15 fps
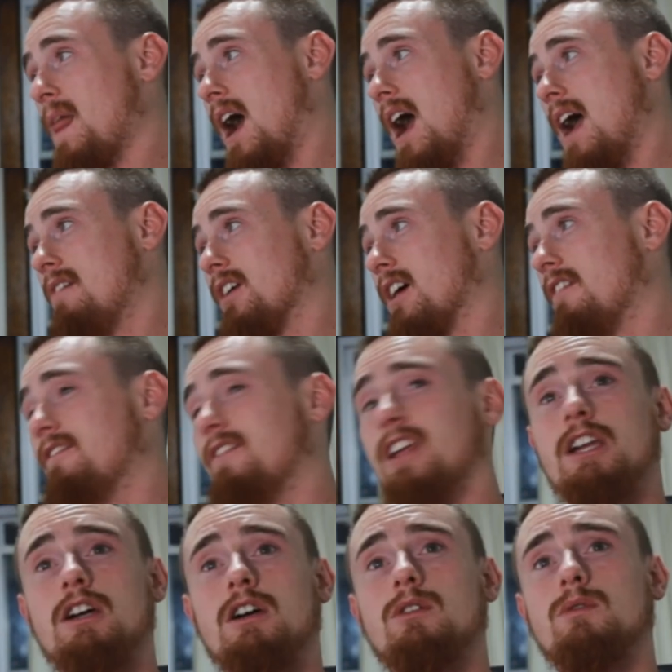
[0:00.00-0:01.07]
I have like a
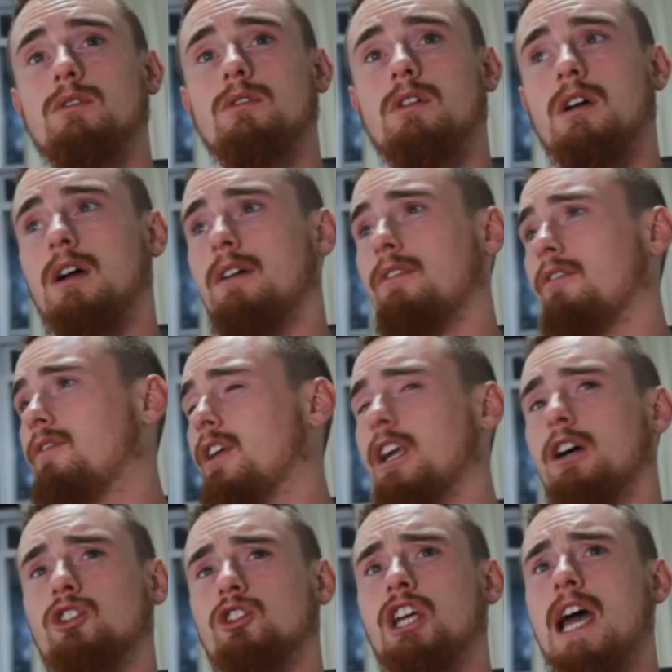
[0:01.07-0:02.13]
video, I have a
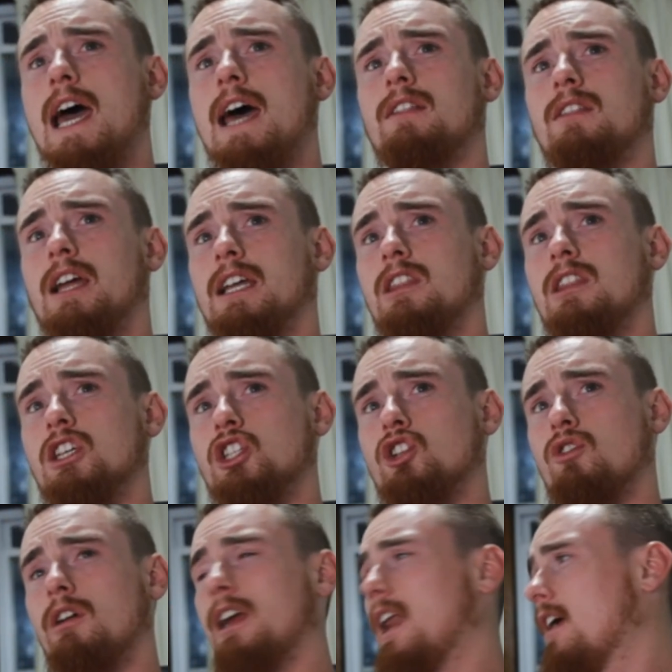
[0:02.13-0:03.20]
video chat in like this
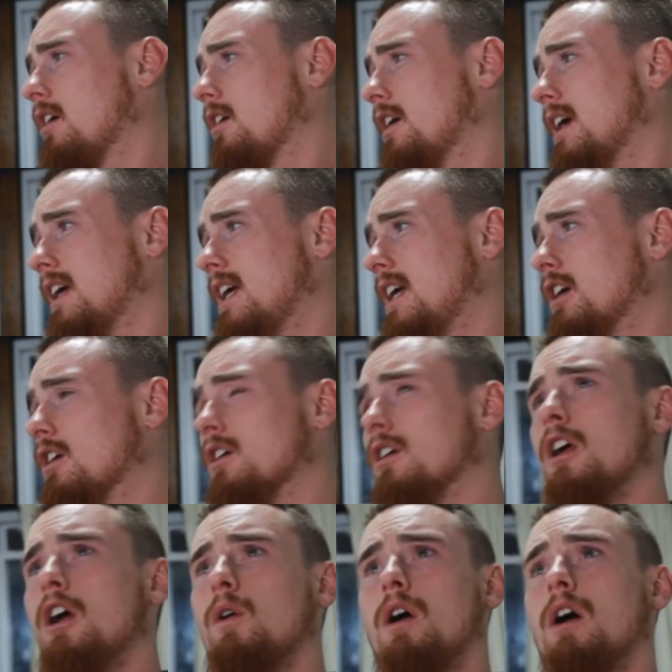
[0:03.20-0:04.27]
screen area here
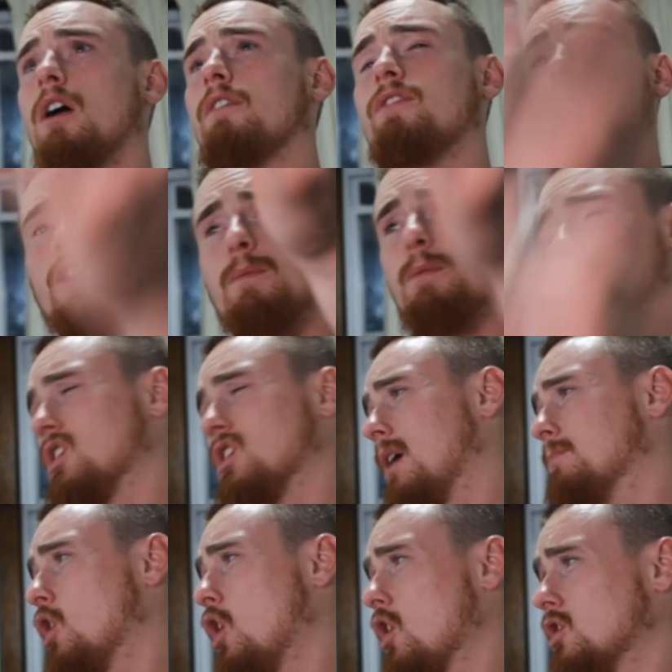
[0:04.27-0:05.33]
of the other person that
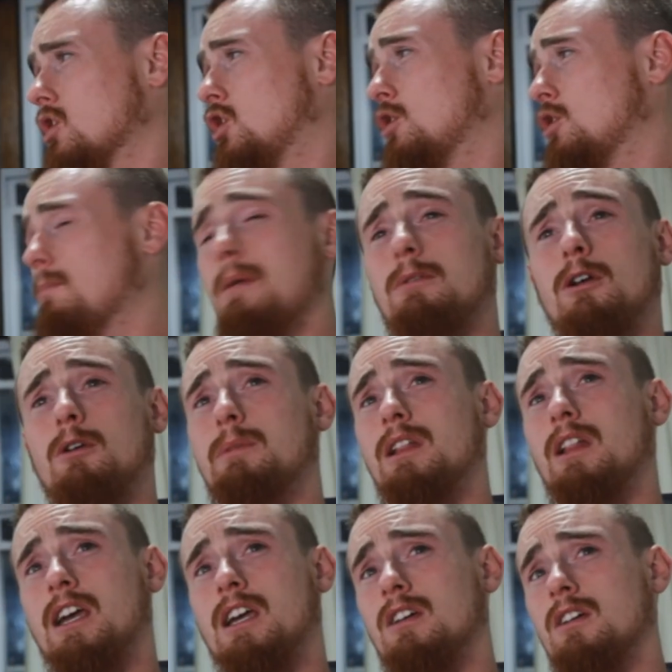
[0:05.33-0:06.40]
I'm talking to. Maybe it'll be
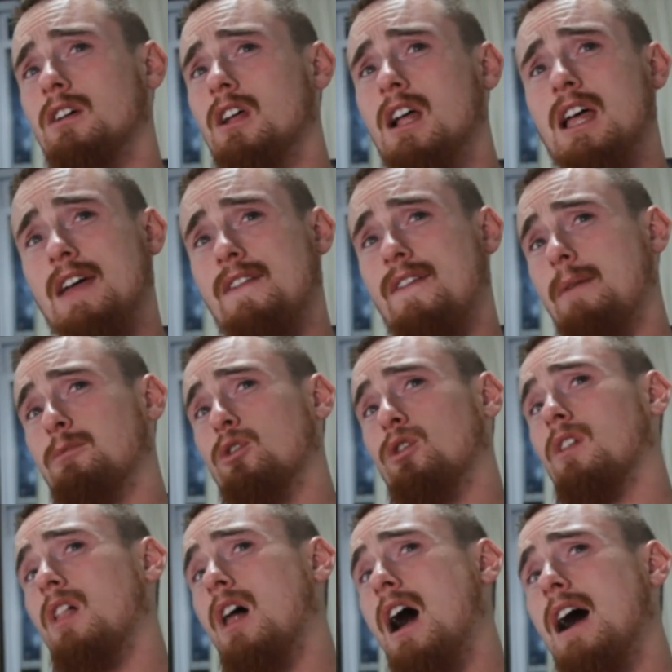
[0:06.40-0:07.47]
like a, if I'm doing a
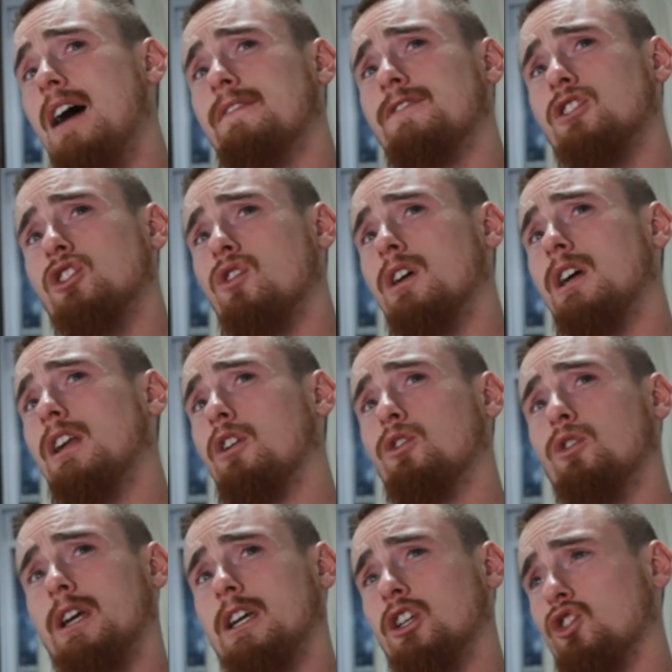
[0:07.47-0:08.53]
live screen, I'll do
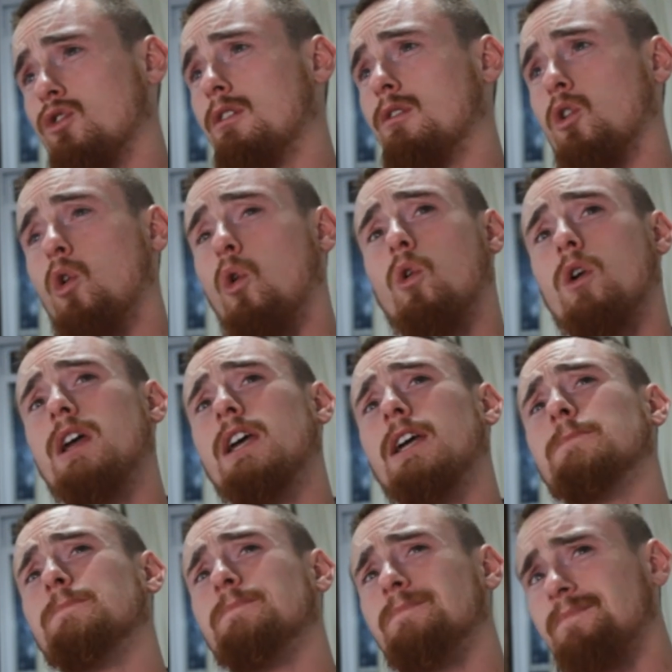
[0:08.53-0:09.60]
like a screen recording,